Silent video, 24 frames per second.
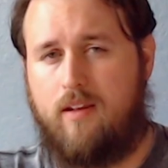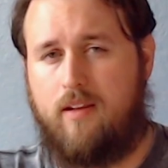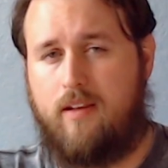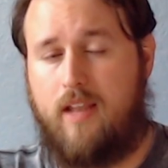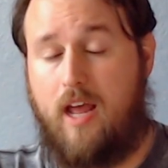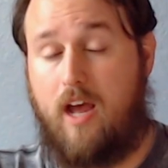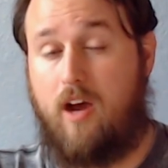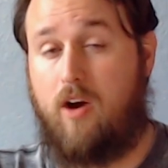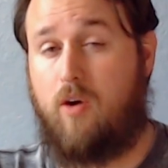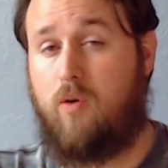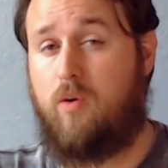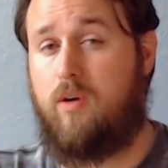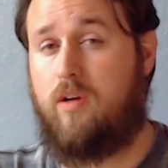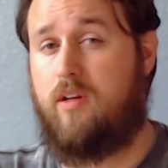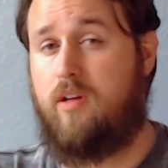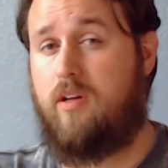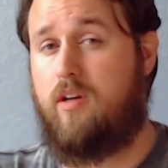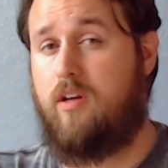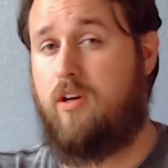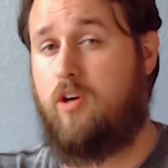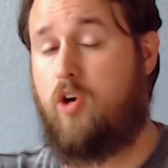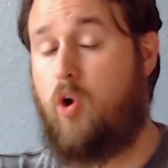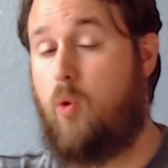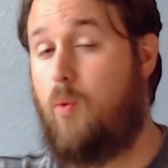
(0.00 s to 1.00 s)
Now,
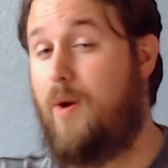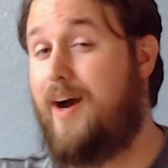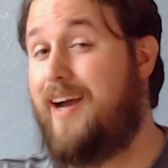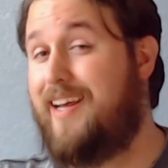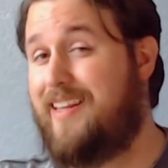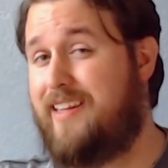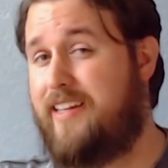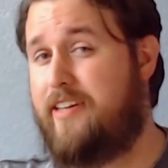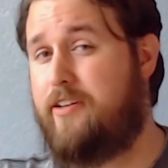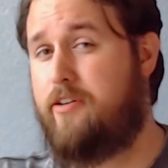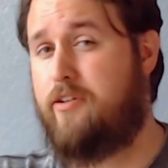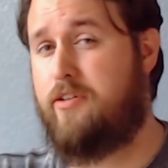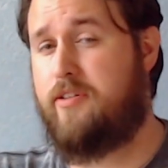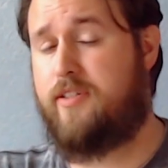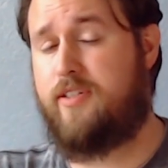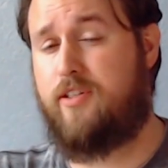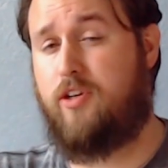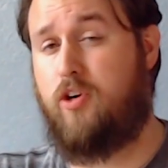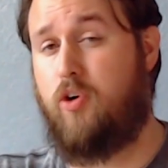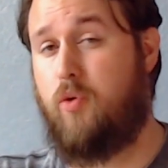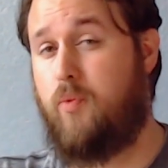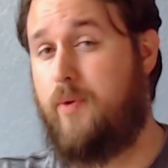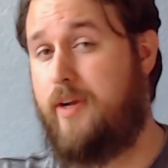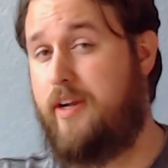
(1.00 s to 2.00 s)
Kawhi Leonard's
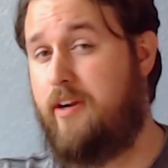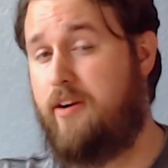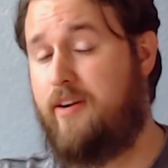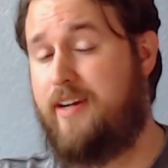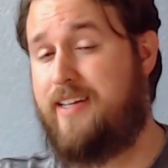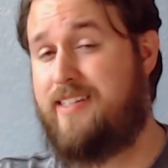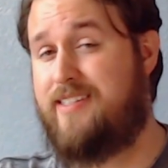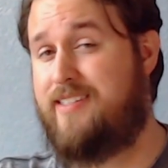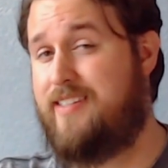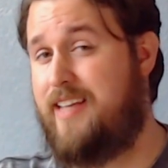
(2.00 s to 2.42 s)
career in